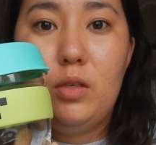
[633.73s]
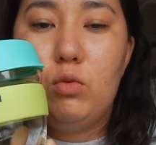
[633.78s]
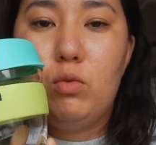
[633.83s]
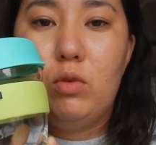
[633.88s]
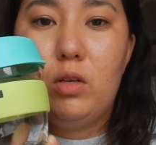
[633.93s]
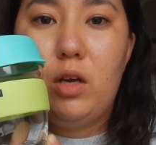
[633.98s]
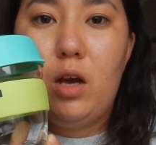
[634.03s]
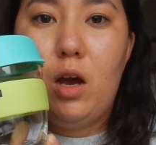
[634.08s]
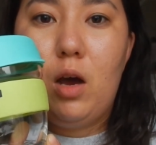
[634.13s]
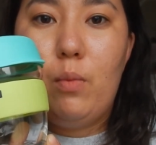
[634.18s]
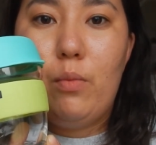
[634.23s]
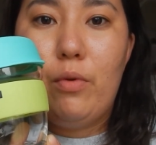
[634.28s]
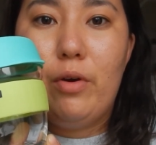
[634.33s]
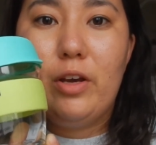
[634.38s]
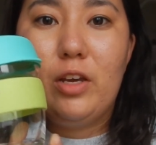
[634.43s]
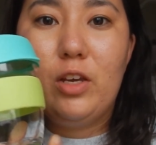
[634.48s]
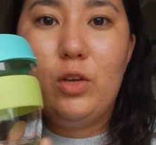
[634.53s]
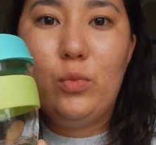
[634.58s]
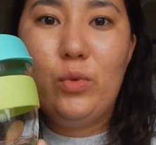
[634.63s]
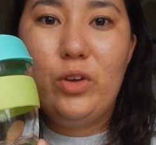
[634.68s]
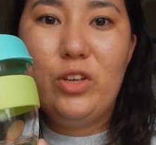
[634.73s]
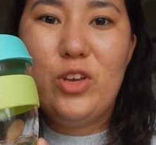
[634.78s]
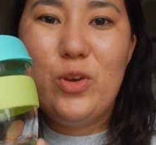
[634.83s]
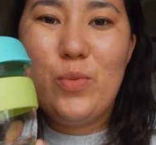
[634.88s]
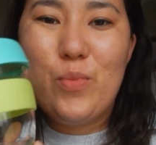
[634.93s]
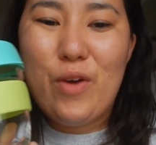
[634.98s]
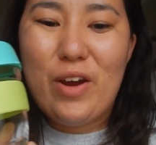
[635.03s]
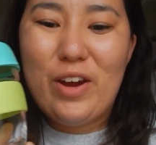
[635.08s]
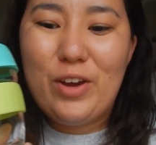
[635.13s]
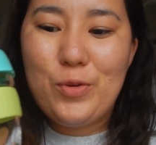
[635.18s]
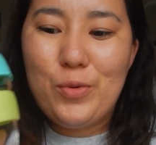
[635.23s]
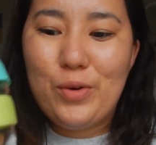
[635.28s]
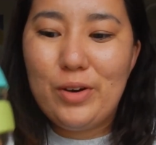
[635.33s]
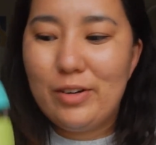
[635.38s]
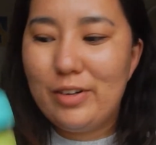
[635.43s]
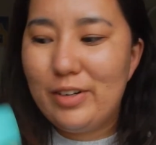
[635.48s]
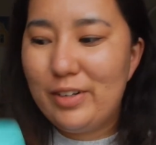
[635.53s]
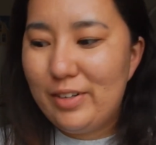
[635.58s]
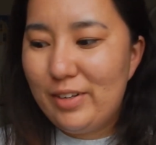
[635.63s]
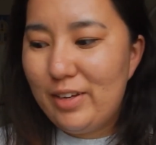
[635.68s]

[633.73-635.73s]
It's really heartbreaking when you break one.